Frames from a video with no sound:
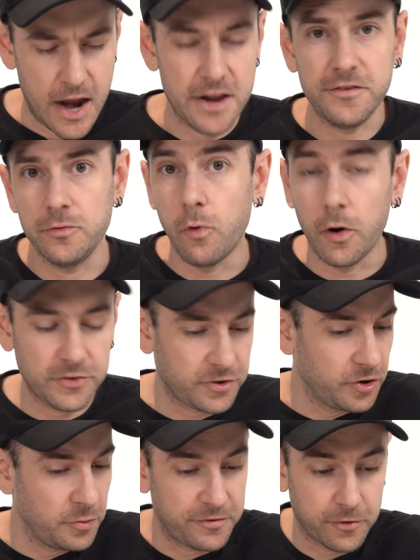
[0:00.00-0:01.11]
And if you want
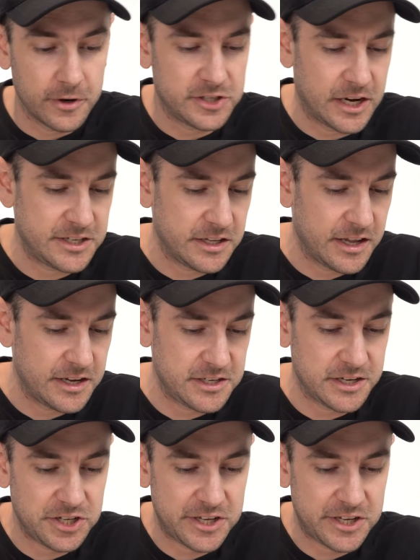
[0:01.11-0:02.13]
to, before adjusting these things,